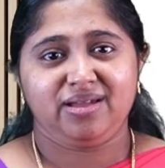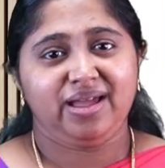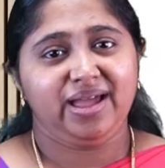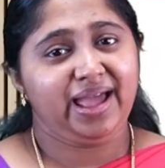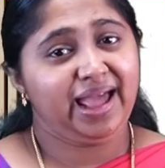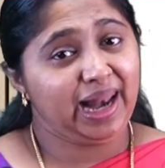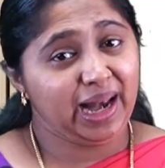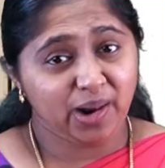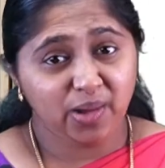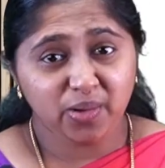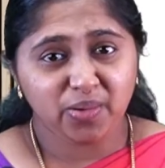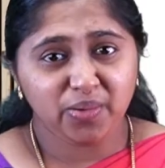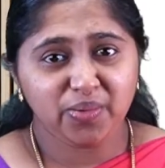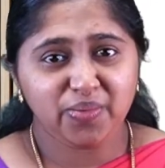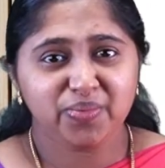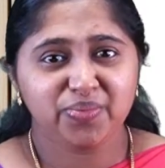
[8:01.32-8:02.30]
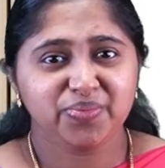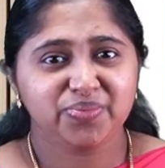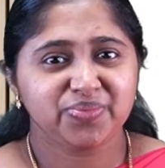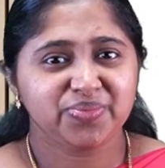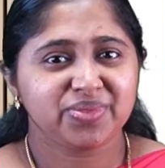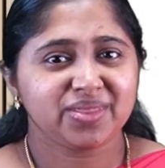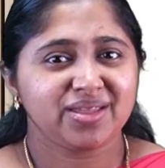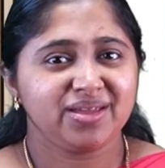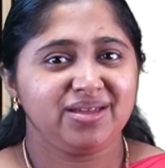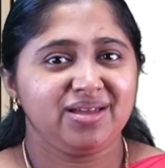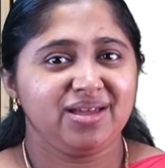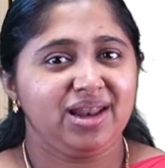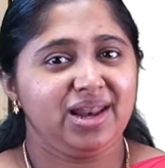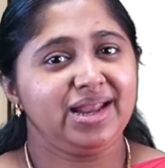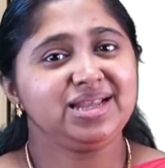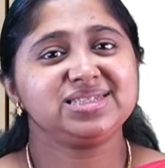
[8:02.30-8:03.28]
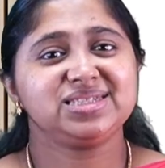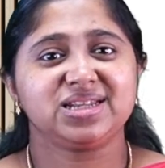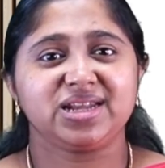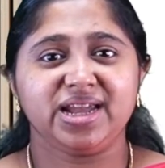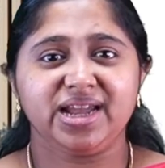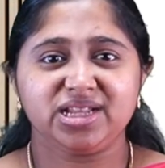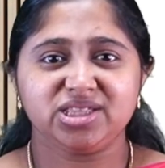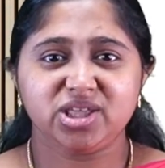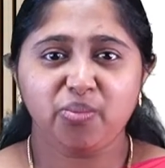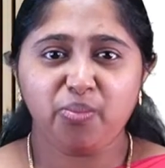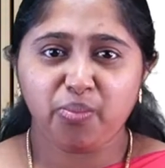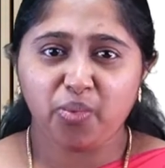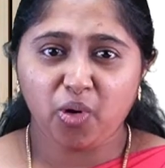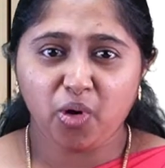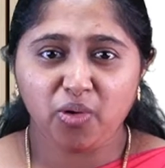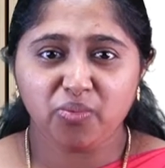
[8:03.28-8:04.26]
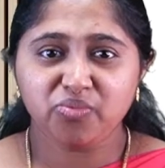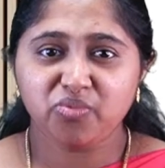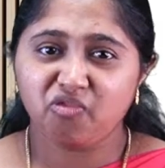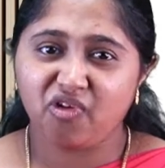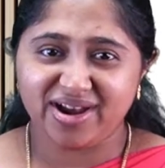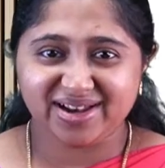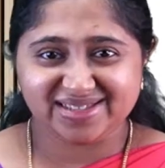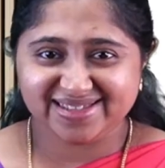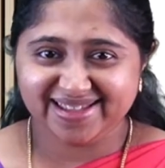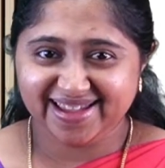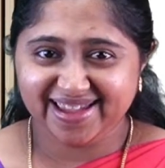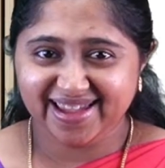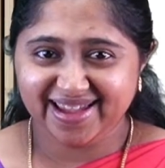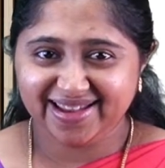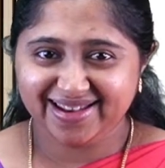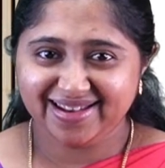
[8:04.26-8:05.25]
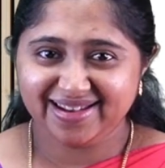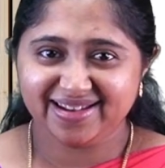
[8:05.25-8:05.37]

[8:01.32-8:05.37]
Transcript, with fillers: Hello, let's read the poem once again.